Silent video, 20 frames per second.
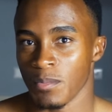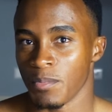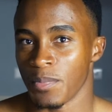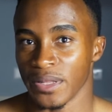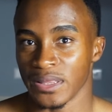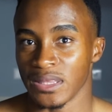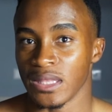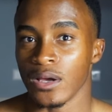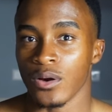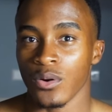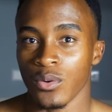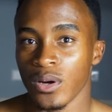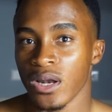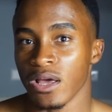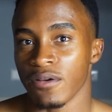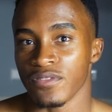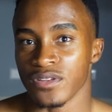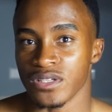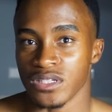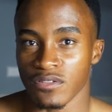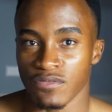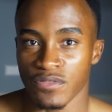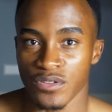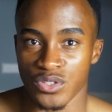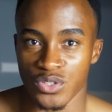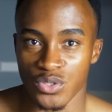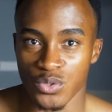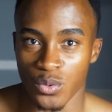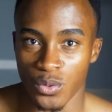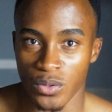but they all have a
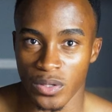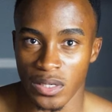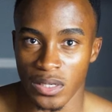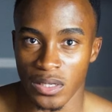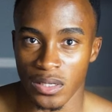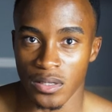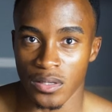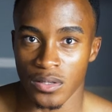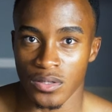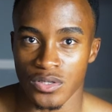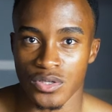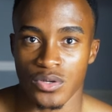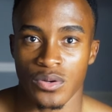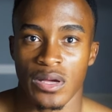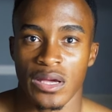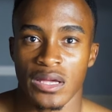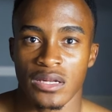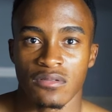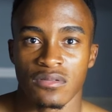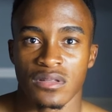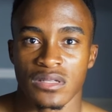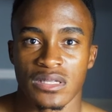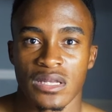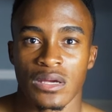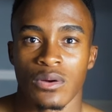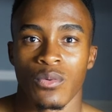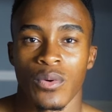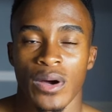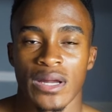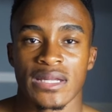different story. So end of the
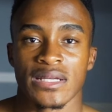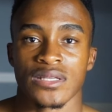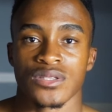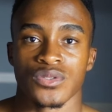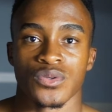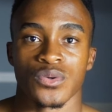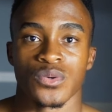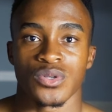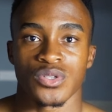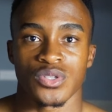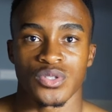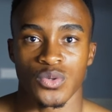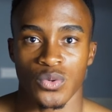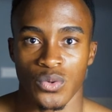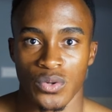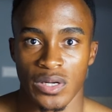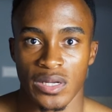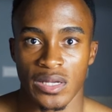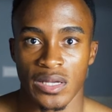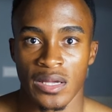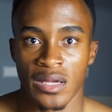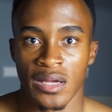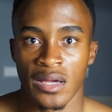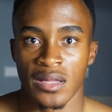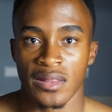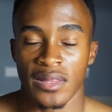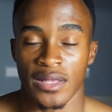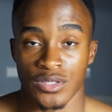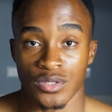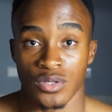day, what is your story
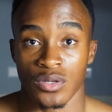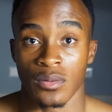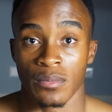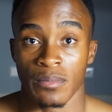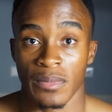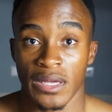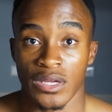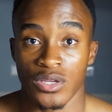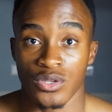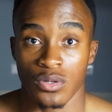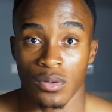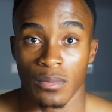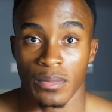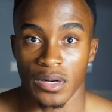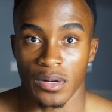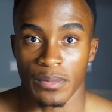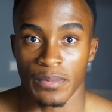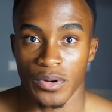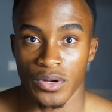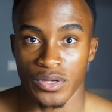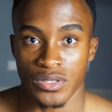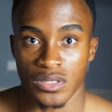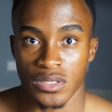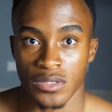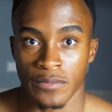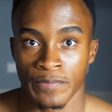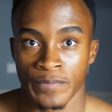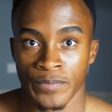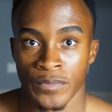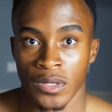that's gonna make you a better
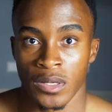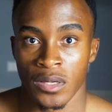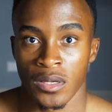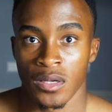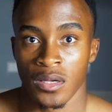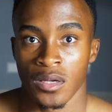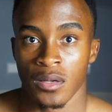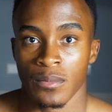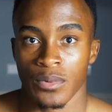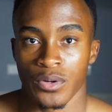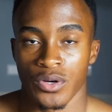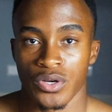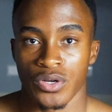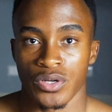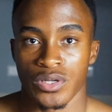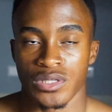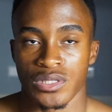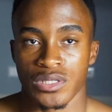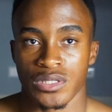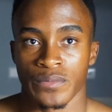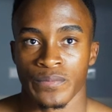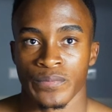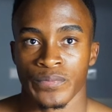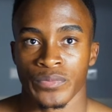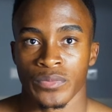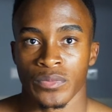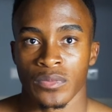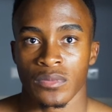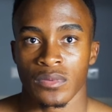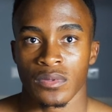person? Because
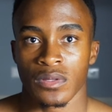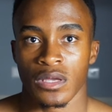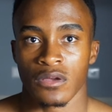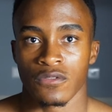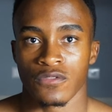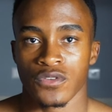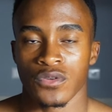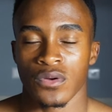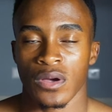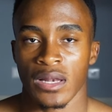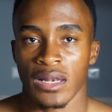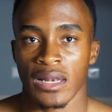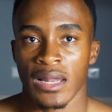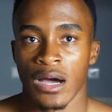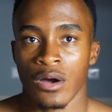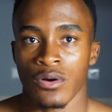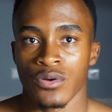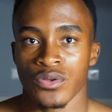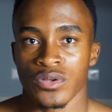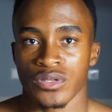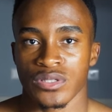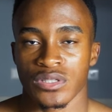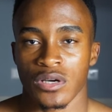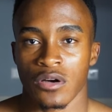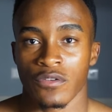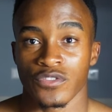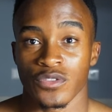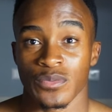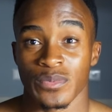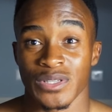if you allow
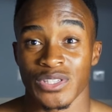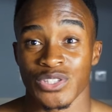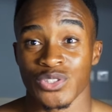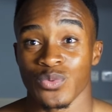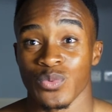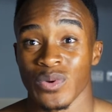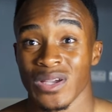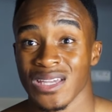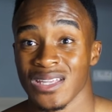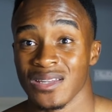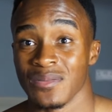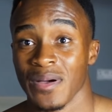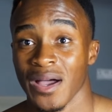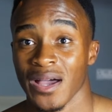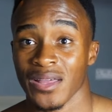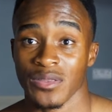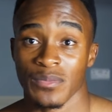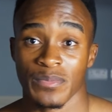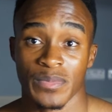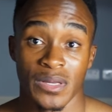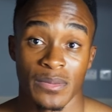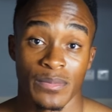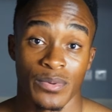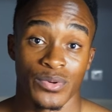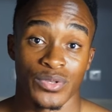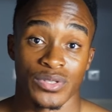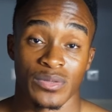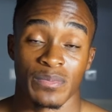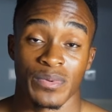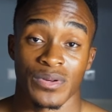yourself to be swayed by other
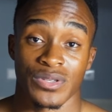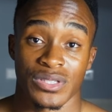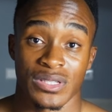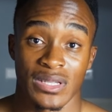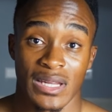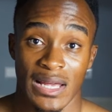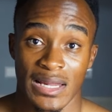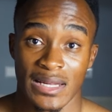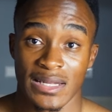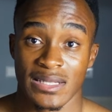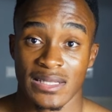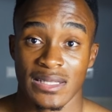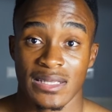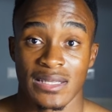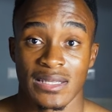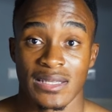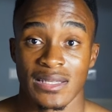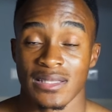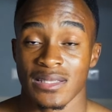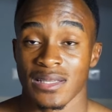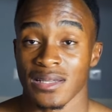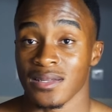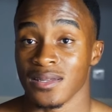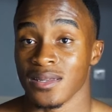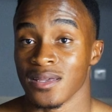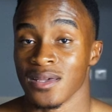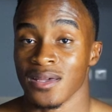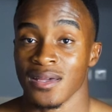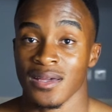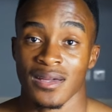people's personalities and
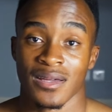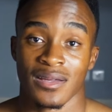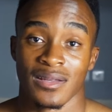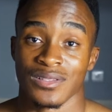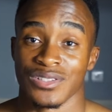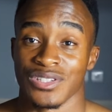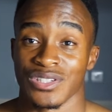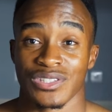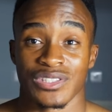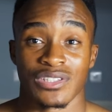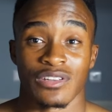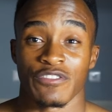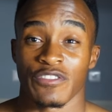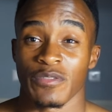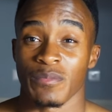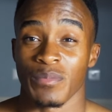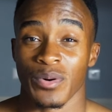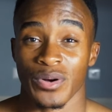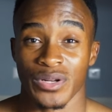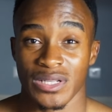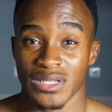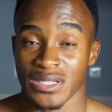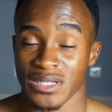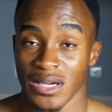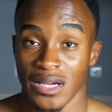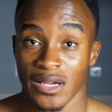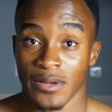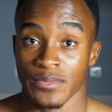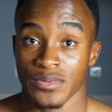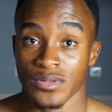just different body
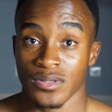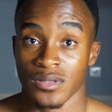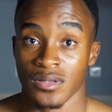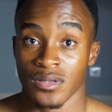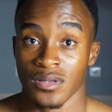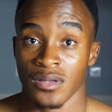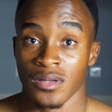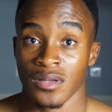types,